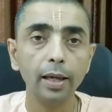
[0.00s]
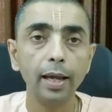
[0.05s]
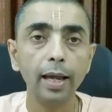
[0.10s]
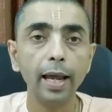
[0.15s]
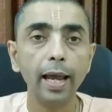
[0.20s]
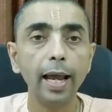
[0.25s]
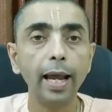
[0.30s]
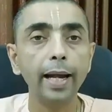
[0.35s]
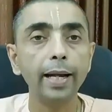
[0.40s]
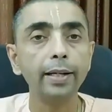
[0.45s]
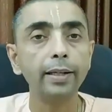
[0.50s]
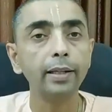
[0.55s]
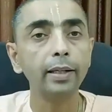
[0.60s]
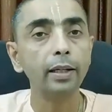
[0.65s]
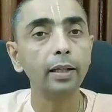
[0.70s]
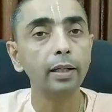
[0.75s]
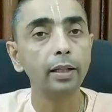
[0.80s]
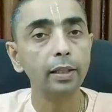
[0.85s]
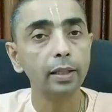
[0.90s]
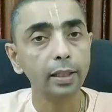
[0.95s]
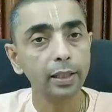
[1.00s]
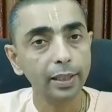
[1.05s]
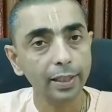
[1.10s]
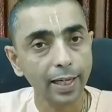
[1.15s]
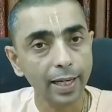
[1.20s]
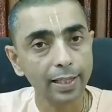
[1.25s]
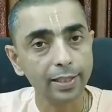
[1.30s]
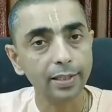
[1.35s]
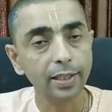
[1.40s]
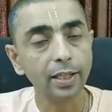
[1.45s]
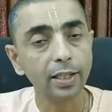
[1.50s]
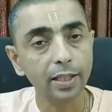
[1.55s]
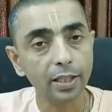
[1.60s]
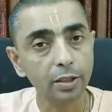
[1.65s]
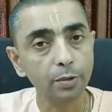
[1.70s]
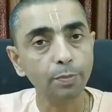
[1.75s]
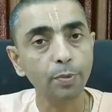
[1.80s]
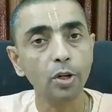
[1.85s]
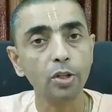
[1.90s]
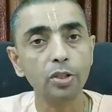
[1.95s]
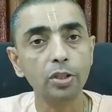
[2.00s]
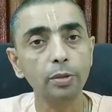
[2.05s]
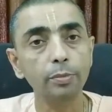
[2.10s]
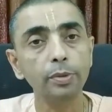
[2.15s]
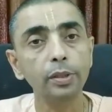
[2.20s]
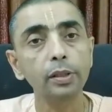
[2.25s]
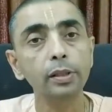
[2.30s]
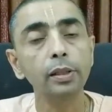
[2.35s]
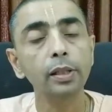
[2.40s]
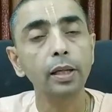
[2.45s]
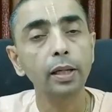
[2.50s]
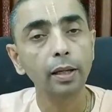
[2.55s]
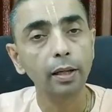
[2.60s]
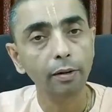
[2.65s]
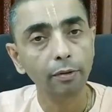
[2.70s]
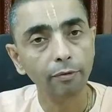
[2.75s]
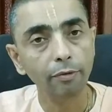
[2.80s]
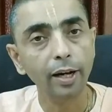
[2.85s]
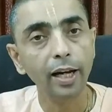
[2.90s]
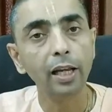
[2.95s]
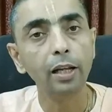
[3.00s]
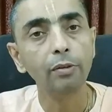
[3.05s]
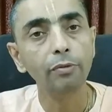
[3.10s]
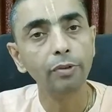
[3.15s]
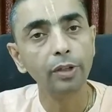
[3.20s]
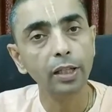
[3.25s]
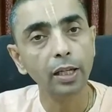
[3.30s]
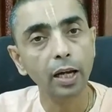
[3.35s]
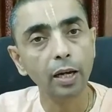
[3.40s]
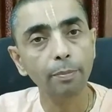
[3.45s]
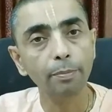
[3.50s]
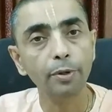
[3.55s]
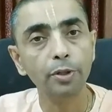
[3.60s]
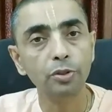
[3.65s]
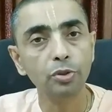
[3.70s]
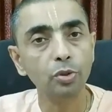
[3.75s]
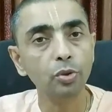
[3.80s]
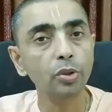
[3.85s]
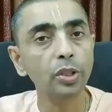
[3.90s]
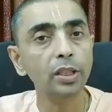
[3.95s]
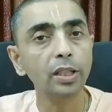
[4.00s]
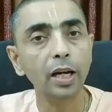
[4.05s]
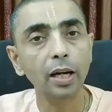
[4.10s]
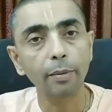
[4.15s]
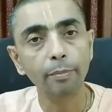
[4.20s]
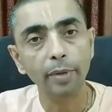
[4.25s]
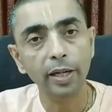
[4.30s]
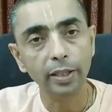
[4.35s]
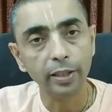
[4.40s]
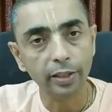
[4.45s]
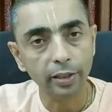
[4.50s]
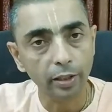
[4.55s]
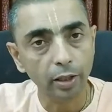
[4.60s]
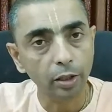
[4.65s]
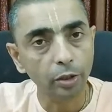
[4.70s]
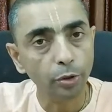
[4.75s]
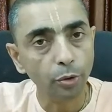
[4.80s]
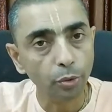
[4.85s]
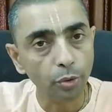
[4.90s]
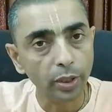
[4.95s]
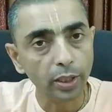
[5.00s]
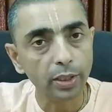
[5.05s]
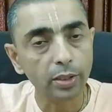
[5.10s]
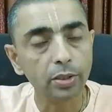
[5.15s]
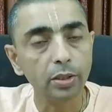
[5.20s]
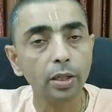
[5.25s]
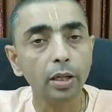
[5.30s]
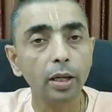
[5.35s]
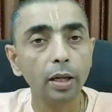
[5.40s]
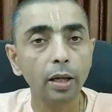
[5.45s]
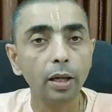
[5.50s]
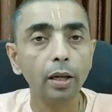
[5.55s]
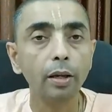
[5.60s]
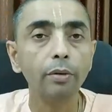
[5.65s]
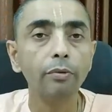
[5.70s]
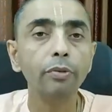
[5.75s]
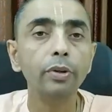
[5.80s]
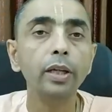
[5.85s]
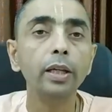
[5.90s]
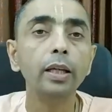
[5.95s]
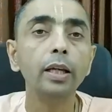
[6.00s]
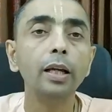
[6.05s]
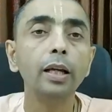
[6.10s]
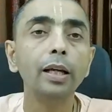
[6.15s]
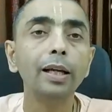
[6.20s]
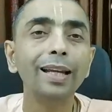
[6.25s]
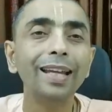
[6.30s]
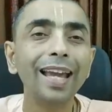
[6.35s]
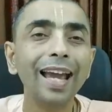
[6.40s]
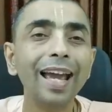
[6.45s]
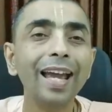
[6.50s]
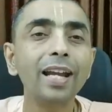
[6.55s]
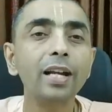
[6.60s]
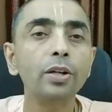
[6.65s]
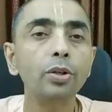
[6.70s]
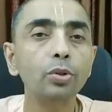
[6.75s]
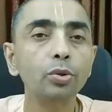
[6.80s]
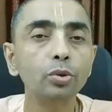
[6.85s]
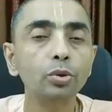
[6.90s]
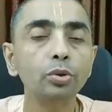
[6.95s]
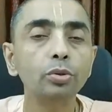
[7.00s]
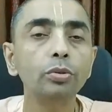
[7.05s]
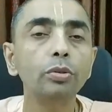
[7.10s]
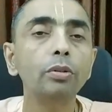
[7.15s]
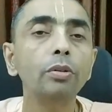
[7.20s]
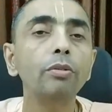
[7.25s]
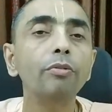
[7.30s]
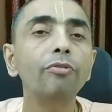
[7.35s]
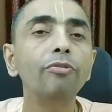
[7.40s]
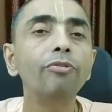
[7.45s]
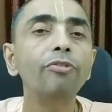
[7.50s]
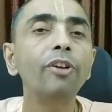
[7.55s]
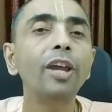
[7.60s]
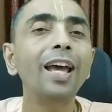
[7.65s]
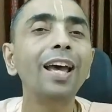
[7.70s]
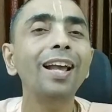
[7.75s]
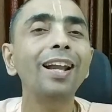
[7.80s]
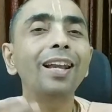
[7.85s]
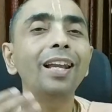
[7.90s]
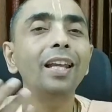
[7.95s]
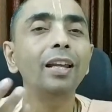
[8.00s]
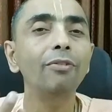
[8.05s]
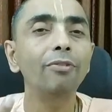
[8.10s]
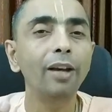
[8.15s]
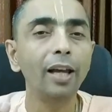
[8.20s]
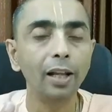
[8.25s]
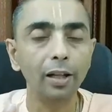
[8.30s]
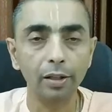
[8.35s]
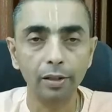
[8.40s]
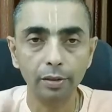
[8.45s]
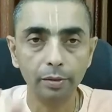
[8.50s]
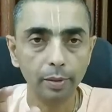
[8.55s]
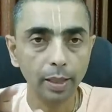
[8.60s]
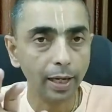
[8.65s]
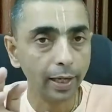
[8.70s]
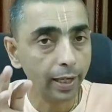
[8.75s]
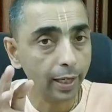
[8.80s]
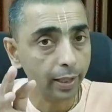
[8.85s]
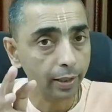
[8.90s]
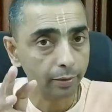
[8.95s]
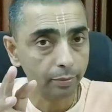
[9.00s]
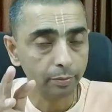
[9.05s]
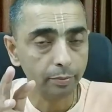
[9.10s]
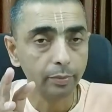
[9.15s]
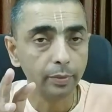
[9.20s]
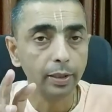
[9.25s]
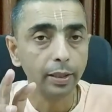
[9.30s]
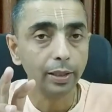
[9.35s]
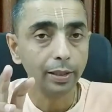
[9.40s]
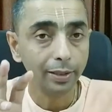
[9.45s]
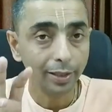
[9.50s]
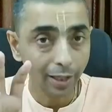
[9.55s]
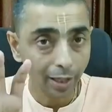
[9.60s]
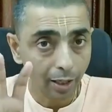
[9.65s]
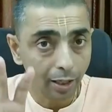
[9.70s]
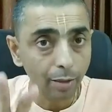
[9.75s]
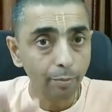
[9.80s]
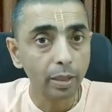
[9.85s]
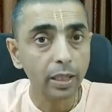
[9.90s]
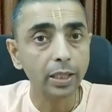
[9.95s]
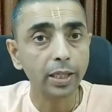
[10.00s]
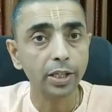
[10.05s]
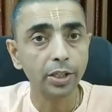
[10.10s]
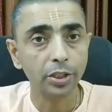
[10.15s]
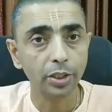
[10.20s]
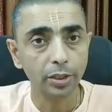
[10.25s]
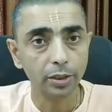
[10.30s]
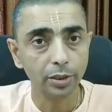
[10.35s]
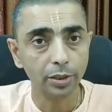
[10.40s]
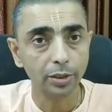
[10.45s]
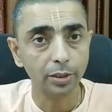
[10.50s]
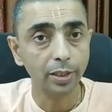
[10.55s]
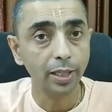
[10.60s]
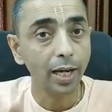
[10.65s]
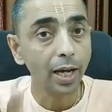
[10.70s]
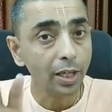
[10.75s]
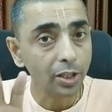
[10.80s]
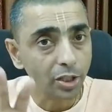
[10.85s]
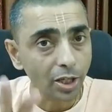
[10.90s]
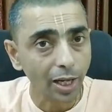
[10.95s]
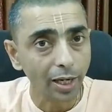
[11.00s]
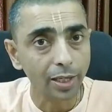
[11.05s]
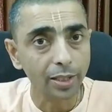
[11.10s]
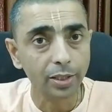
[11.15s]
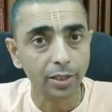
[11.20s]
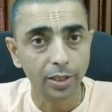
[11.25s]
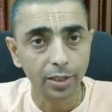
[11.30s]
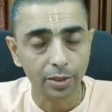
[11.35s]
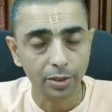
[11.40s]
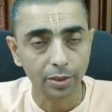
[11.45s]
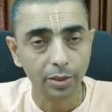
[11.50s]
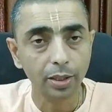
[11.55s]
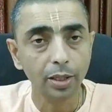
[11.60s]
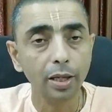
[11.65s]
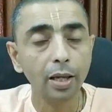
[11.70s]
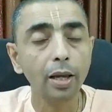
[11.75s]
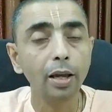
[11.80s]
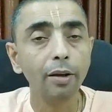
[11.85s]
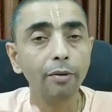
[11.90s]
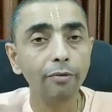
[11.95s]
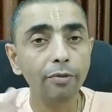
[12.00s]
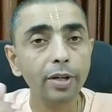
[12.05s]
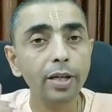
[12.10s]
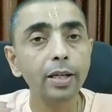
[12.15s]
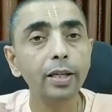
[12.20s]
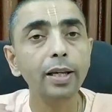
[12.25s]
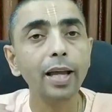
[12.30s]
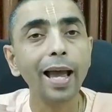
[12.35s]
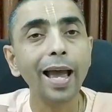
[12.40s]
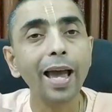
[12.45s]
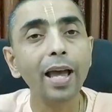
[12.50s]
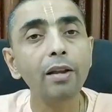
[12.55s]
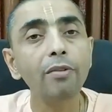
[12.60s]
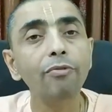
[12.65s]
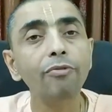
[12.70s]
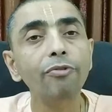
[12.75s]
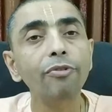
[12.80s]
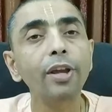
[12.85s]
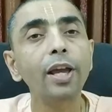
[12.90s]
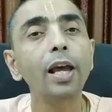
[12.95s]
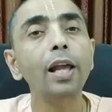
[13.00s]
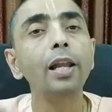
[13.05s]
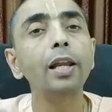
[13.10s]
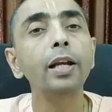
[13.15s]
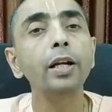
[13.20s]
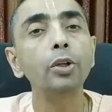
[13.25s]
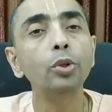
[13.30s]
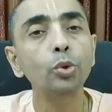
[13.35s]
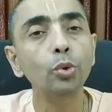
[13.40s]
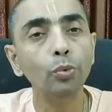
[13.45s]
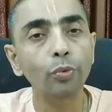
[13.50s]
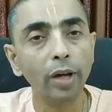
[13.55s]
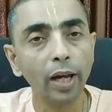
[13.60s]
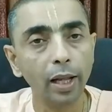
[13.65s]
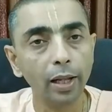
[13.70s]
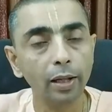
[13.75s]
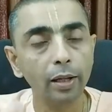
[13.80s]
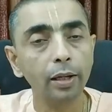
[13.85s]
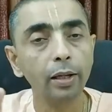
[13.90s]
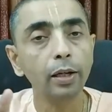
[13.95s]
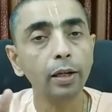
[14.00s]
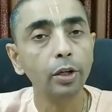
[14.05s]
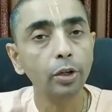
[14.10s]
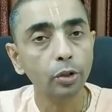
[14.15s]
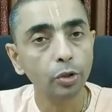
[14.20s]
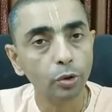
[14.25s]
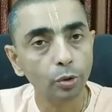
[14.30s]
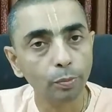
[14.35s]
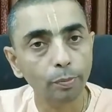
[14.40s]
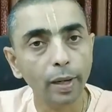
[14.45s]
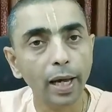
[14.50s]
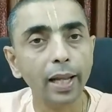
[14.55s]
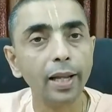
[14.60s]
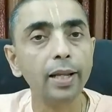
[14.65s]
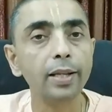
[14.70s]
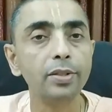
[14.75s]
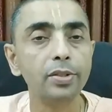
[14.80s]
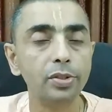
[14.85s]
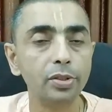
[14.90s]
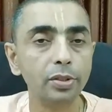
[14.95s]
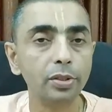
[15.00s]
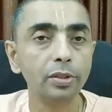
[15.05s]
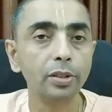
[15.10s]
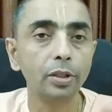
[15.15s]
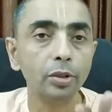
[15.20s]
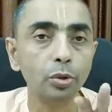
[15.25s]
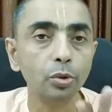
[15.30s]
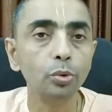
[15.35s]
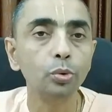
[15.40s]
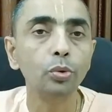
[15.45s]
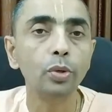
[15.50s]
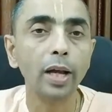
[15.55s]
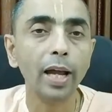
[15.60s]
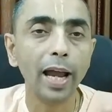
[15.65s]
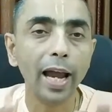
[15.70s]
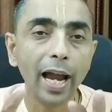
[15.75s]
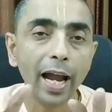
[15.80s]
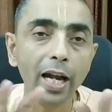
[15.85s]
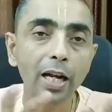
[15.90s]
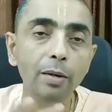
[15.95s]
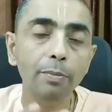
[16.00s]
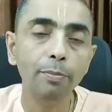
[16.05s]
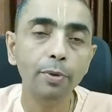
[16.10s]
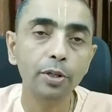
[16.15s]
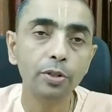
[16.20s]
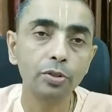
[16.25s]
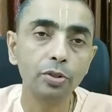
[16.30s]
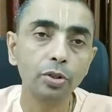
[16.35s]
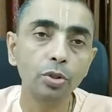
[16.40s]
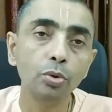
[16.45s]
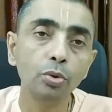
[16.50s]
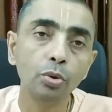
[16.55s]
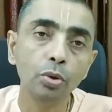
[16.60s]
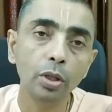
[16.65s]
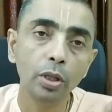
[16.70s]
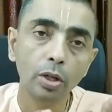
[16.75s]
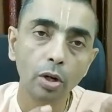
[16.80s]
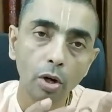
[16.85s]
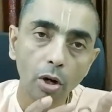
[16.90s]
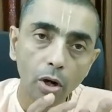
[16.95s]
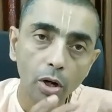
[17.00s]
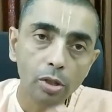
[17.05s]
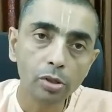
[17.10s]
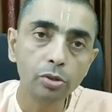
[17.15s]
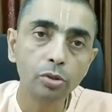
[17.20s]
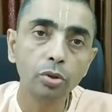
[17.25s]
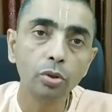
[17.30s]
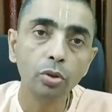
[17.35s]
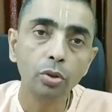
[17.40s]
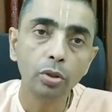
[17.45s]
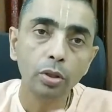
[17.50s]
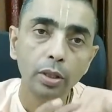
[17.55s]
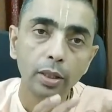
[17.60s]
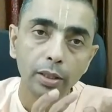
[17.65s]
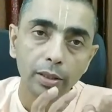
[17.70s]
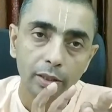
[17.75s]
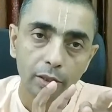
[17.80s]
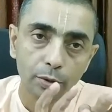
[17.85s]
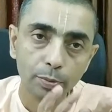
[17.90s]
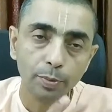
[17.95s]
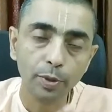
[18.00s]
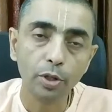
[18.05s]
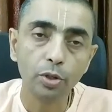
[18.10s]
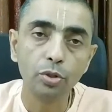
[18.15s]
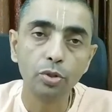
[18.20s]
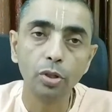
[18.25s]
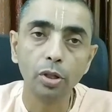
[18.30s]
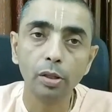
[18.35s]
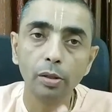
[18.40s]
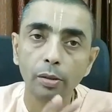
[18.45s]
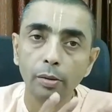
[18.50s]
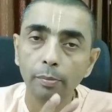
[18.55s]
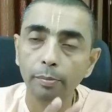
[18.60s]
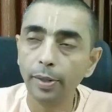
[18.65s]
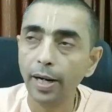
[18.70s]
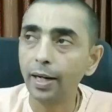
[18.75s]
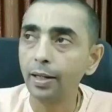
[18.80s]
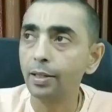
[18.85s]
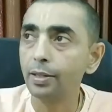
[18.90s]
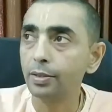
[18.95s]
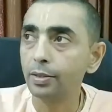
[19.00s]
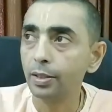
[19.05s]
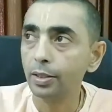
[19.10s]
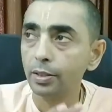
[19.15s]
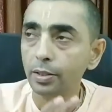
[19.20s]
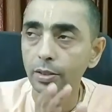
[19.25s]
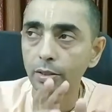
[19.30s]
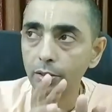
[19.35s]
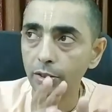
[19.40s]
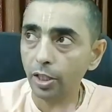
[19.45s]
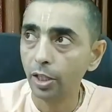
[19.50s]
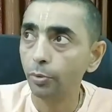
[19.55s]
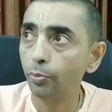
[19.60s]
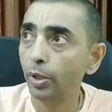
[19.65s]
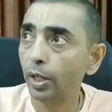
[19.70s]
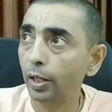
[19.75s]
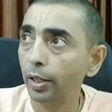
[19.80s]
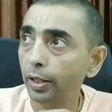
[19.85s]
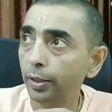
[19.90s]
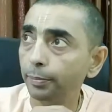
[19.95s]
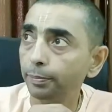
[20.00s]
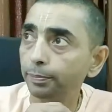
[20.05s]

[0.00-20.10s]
And uh, yes, it is possible while we are pursuing our material duties, we can do fairly well. Again, there are limitations, there are challenges. We can fairly do well to balance the two and pursue also the spiritual practices genuinely.